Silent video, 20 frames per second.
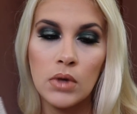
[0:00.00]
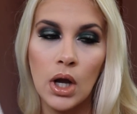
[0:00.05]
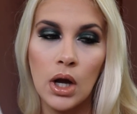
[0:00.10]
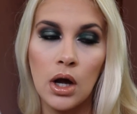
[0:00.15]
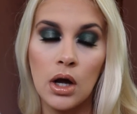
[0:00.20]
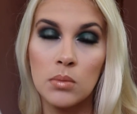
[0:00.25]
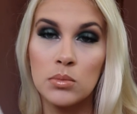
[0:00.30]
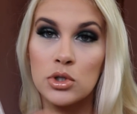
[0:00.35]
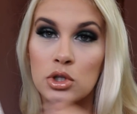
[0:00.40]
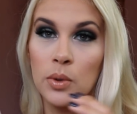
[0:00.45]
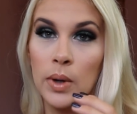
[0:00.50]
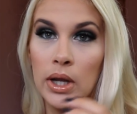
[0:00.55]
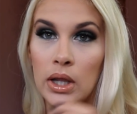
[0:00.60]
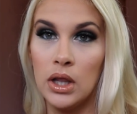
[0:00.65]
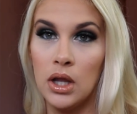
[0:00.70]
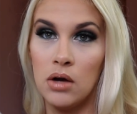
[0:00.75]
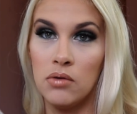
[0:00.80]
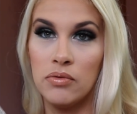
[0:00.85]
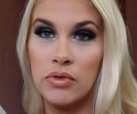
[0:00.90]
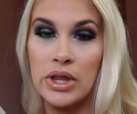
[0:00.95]
So I
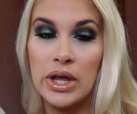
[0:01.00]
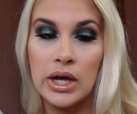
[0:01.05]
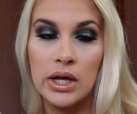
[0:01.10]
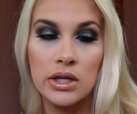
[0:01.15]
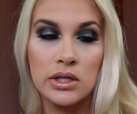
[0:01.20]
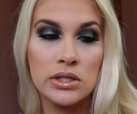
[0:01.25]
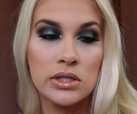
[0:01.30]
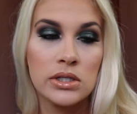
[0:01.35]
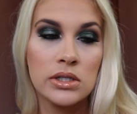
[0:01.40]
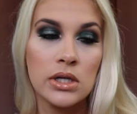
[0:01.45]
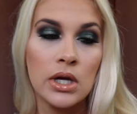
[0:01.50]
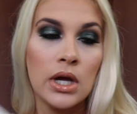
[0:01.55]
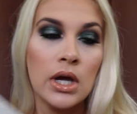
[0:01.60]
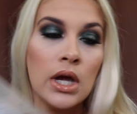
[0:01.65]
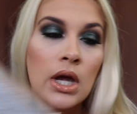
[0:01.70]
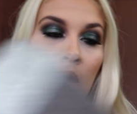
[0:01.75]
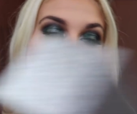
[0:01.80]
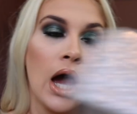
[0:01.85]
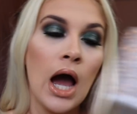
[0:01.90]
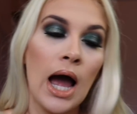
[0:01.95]
love this.
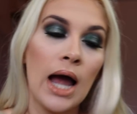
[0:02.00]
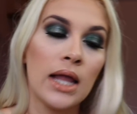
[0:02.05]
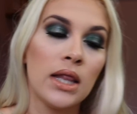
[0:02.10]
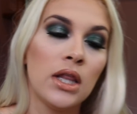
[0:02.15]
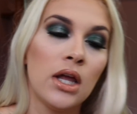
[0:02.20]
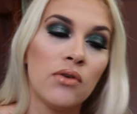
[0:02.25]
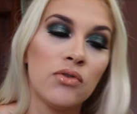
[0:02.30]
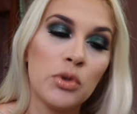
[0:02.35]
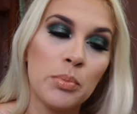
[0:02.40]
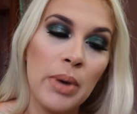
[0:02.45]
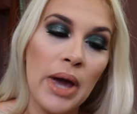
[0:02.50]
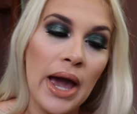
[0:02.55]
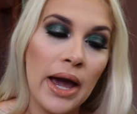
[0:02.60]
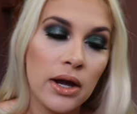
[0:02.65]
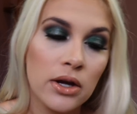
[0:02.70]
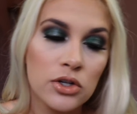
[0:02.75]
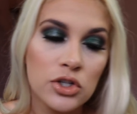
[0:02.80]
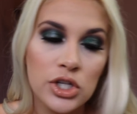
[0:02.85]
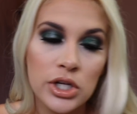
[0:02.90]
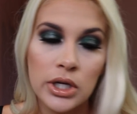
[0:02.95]
I love the
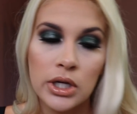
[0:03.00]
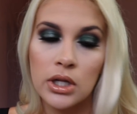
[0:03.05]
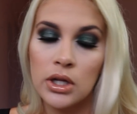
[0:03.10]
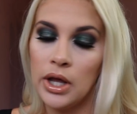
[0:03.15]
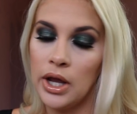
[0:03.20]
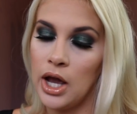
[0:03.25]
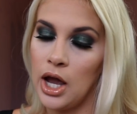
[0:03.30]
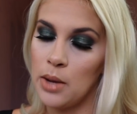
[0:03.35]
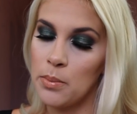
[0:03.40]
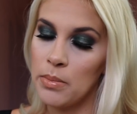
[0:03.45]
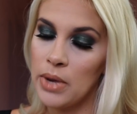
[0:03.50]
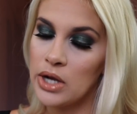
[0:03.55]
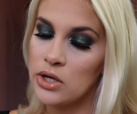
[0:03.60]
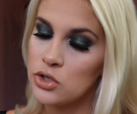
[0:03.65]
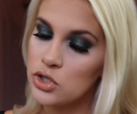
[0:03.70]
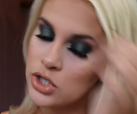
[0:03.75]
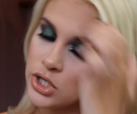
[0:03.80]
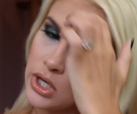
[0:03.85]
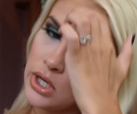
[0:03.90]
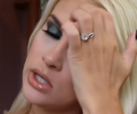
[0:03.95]
packaging, like I
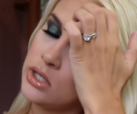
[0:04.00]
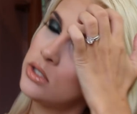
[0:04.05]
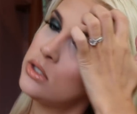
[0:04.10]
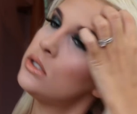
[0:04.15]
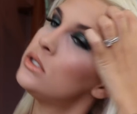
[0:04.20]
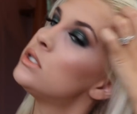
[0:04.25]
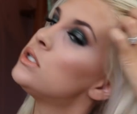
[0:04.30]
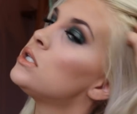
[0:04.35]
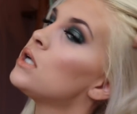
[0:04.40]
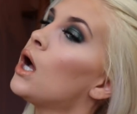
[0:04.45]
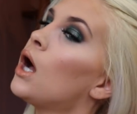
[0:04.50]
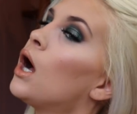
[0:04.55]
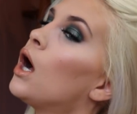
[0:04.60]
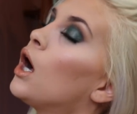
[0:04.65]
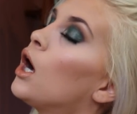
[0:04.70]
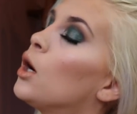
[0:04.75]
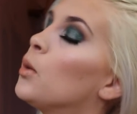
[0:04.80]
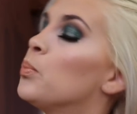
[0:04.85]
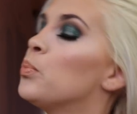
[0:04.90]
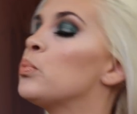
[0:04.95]
mentioned.
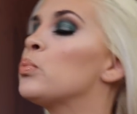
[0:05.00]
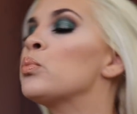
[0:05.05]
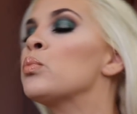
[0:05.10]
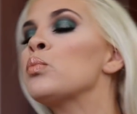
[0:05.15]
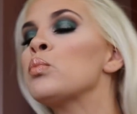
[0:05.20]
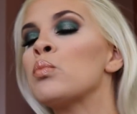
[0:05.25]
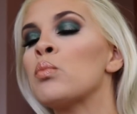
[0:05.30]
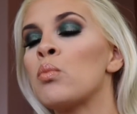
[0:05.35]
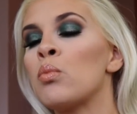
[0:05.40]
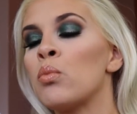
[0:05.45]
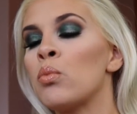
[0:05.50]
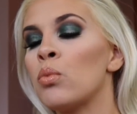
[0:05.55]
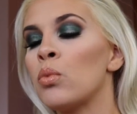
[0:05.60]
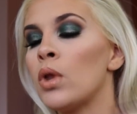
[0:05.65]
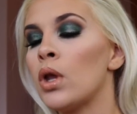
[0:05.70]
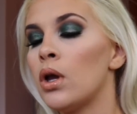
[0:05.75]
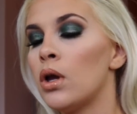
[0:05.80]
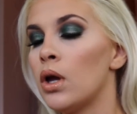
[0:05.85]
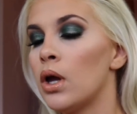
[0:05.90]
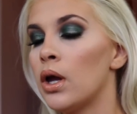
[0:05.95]
And
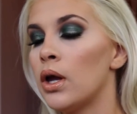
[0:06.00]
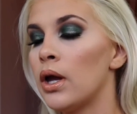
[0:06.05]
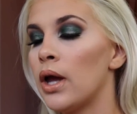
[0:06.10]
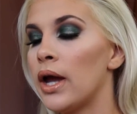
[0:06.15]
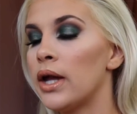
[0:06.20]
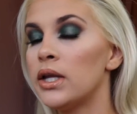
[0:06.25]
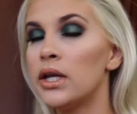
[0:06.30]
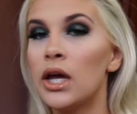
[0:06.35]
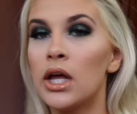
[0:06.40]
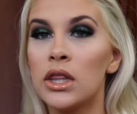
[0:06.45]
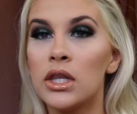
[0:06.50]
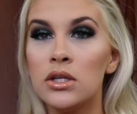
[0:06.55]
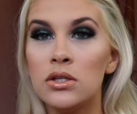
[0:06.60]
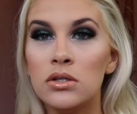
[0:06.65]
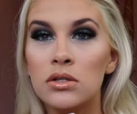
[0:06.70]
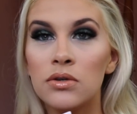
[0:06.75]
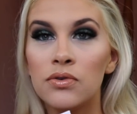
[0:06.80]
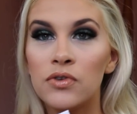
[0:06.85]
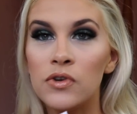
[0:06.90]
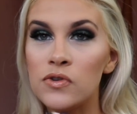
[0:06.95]
yeah, this
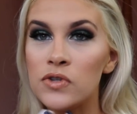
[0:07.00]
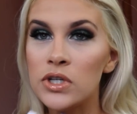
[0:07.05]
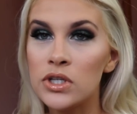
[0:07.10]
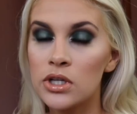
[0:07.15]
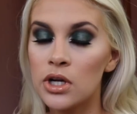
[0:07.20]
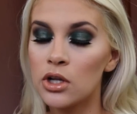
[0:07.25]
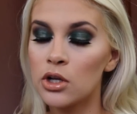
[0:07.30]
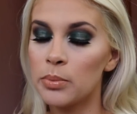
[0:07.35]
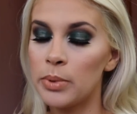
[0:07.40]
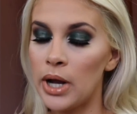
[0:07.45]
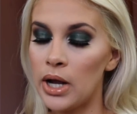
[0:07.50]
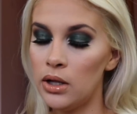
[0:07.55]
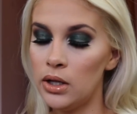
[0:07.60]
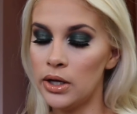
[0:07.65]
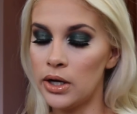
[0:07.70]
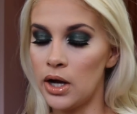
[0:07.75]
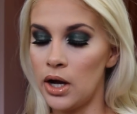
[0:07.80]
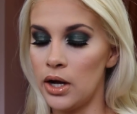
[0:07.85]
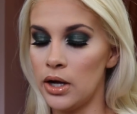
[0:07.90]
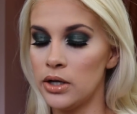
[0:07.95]
is a $15
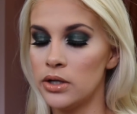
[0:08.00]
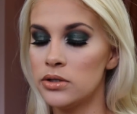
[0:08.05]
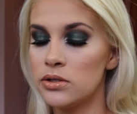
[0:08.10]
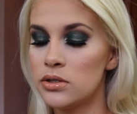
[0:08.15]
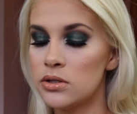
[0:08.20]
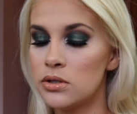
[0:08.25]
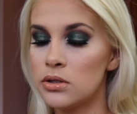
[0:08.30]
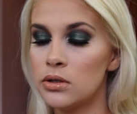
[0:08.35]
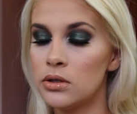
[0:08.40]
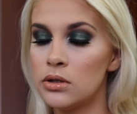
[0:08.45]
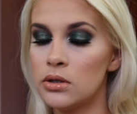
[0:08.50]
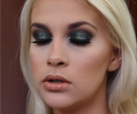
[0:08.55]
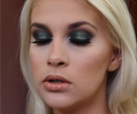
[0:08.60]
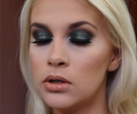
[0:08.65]
palette, guys.